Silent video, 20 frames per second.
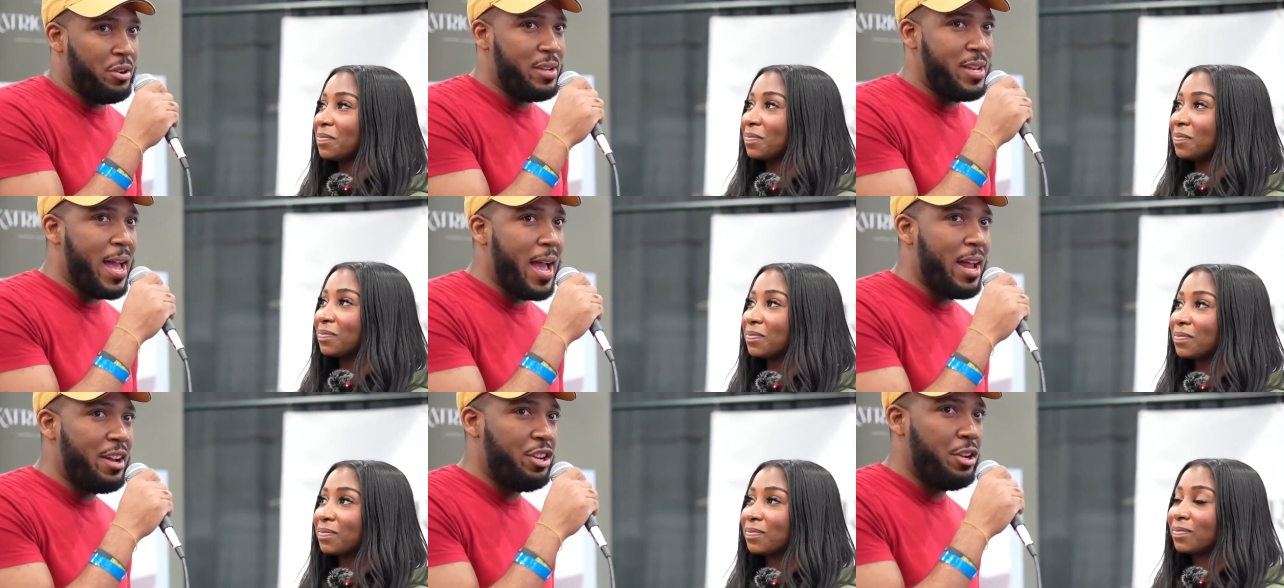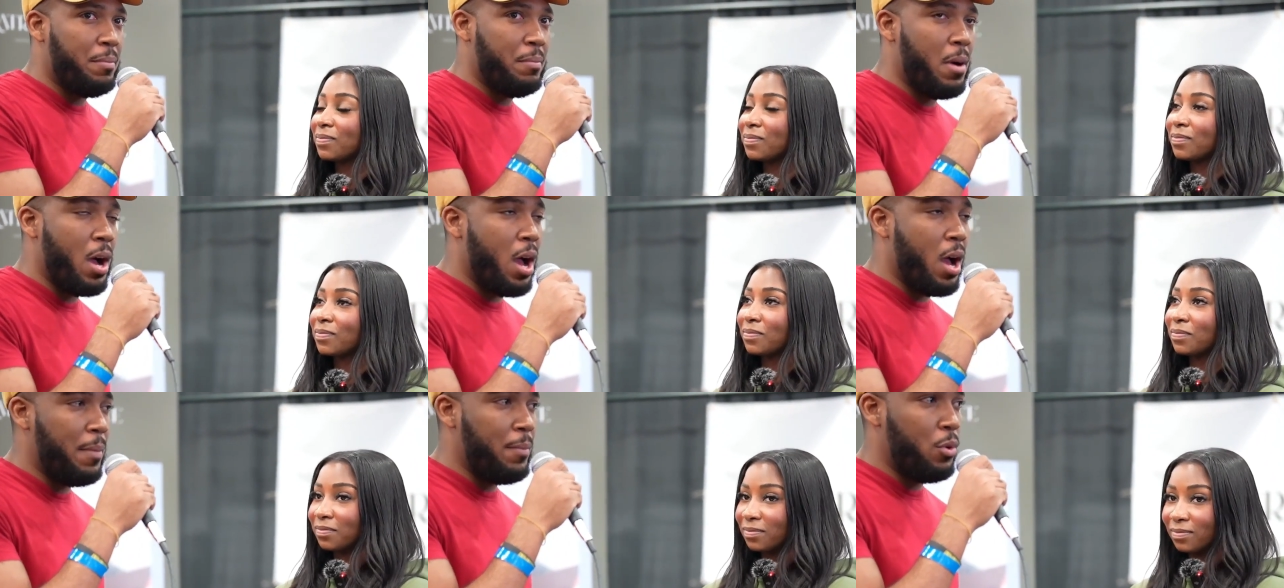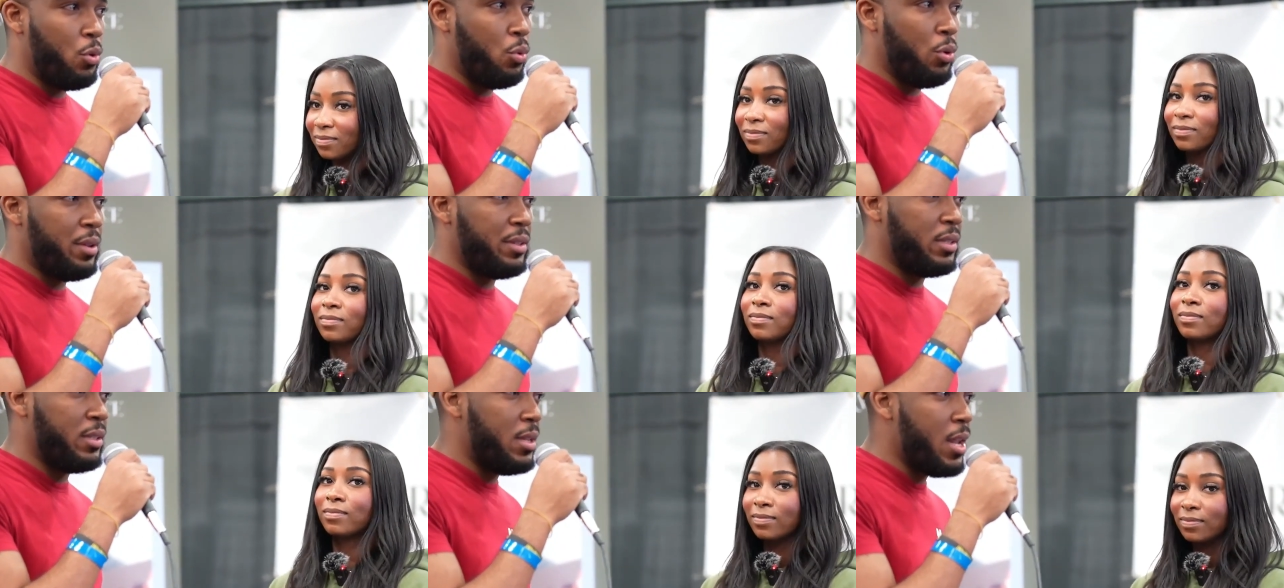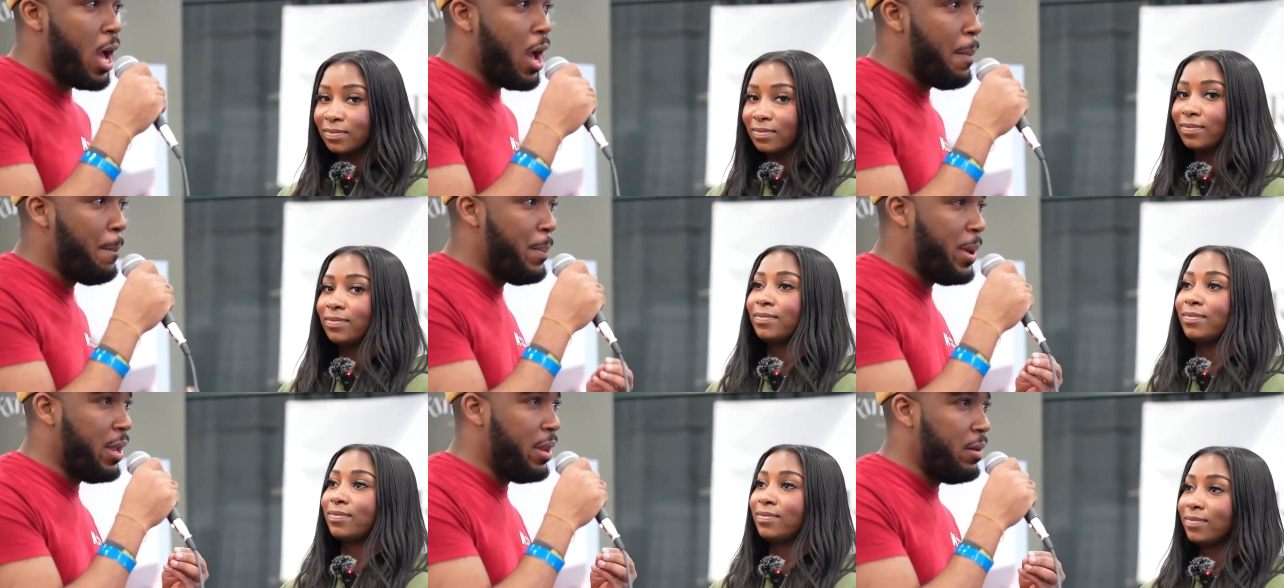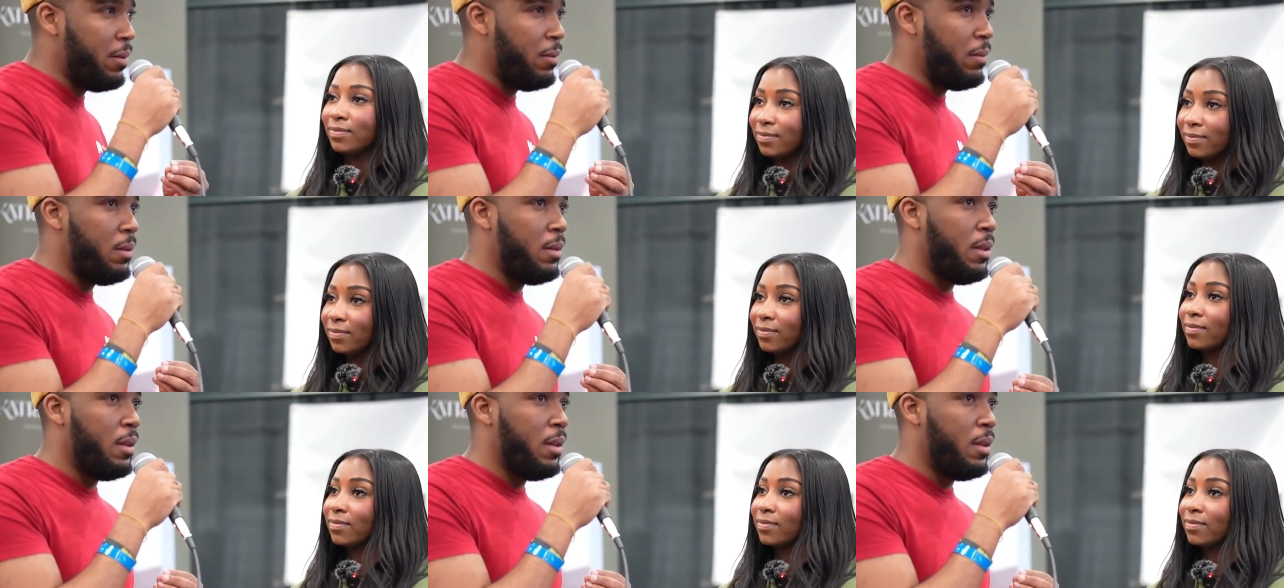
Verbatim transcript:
Speaker 1: dad, your mom, who has not been